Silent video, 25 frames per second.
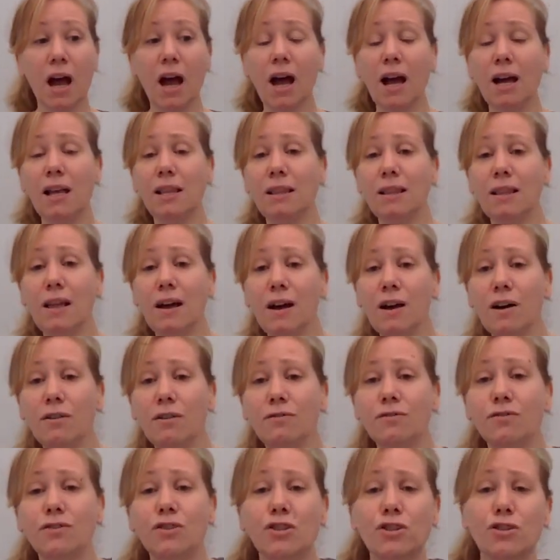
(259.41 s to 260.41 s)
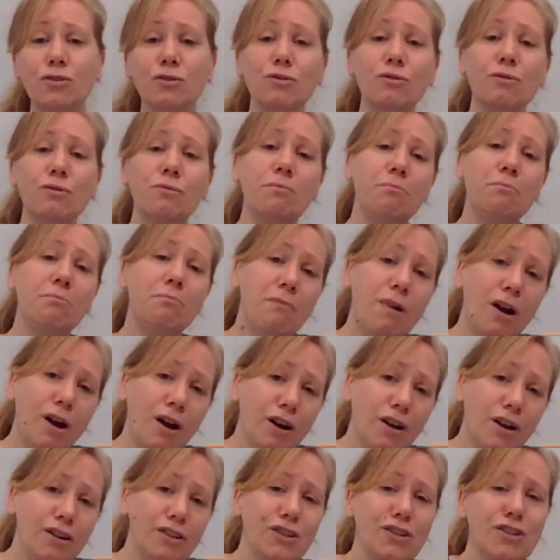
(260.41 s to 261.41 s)
I love to
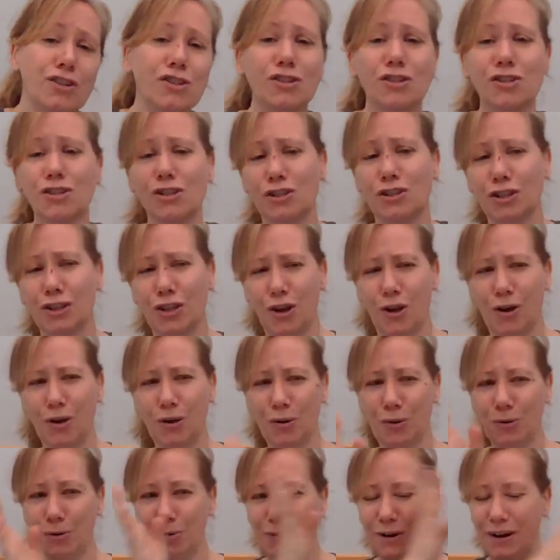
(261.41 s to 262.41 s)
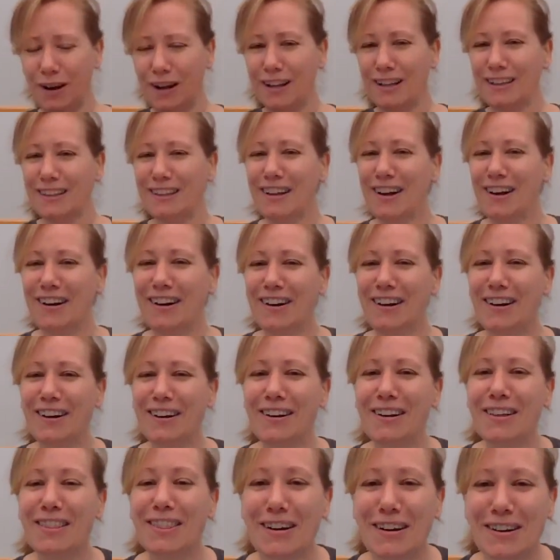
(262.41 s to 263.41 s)
march slow
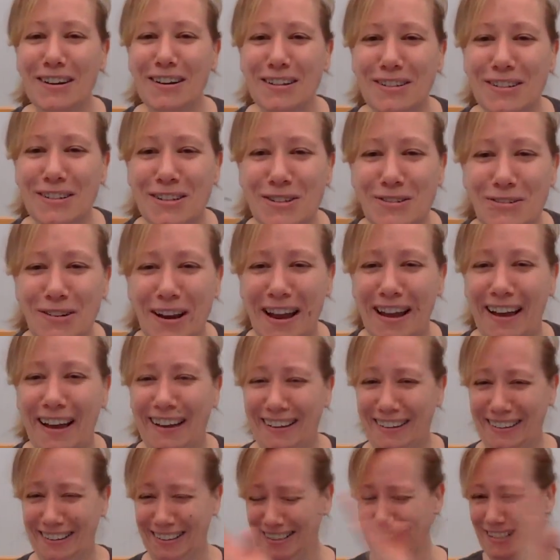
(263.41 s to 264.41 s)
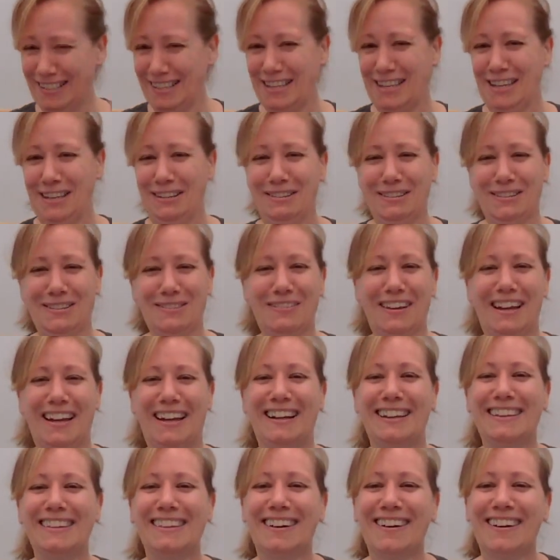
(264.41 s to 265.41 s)
along the trail. Excuse me,
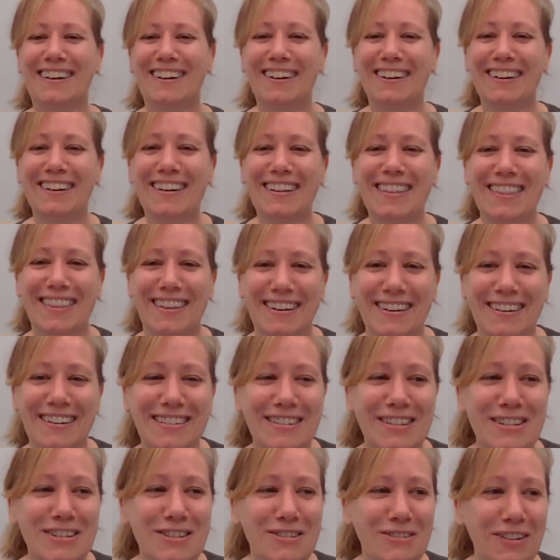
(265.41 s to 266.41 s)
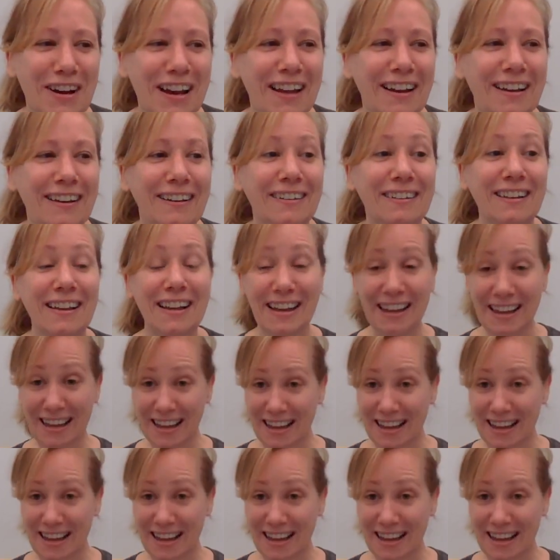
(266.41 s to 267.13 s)
along the trail.